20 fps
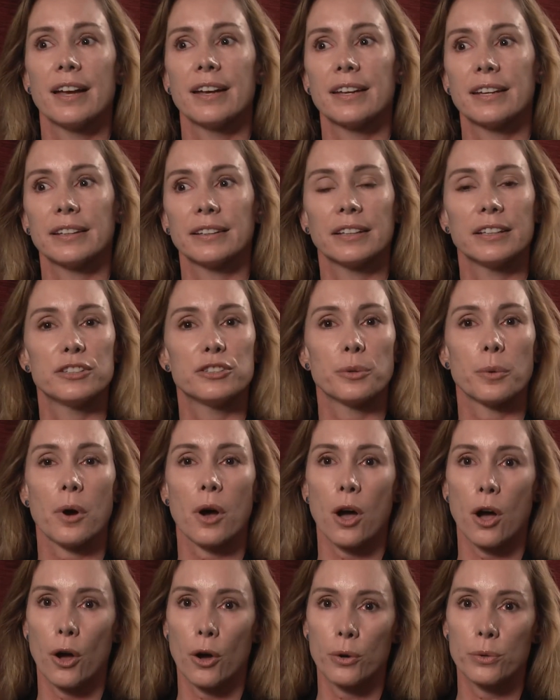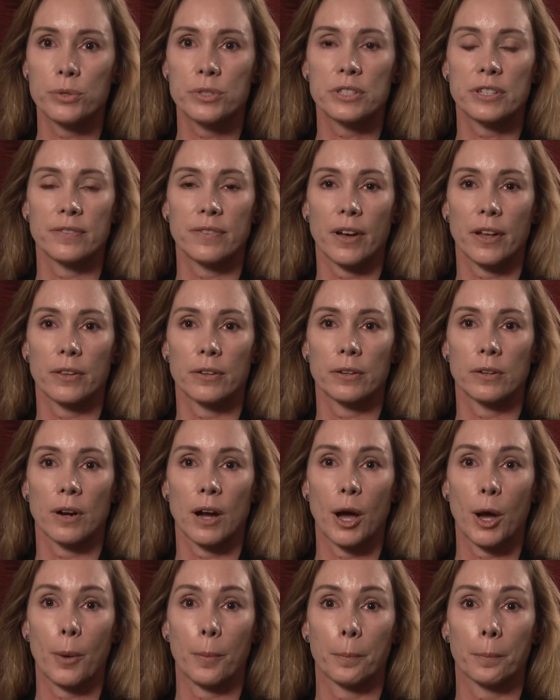can lead to a host of other
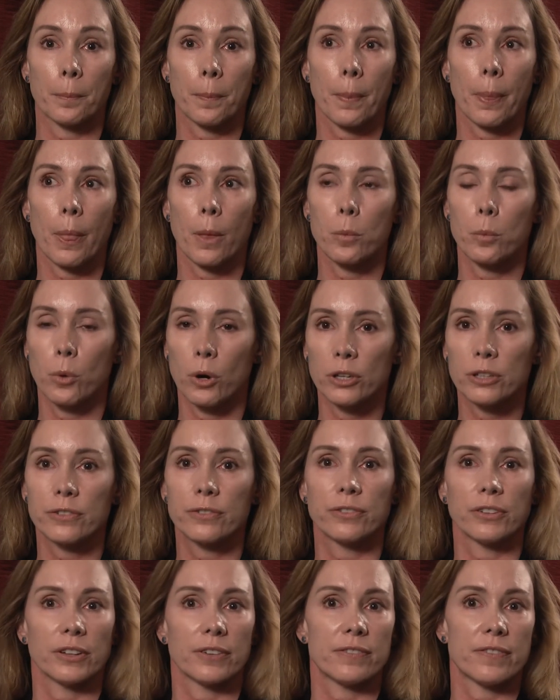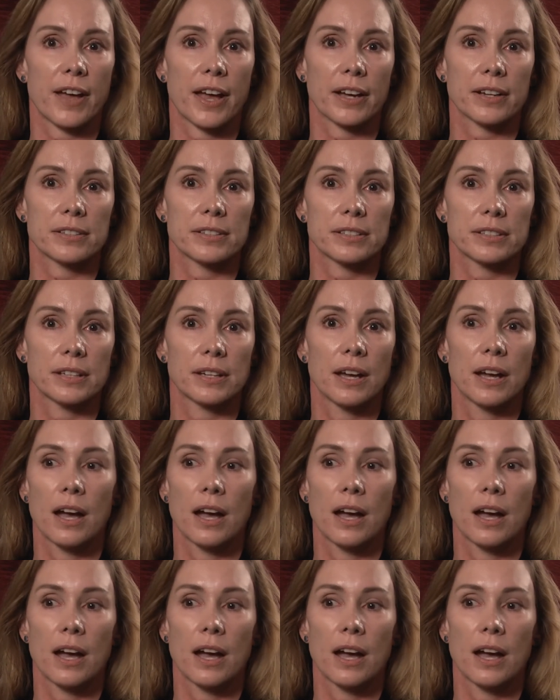wonderful effects.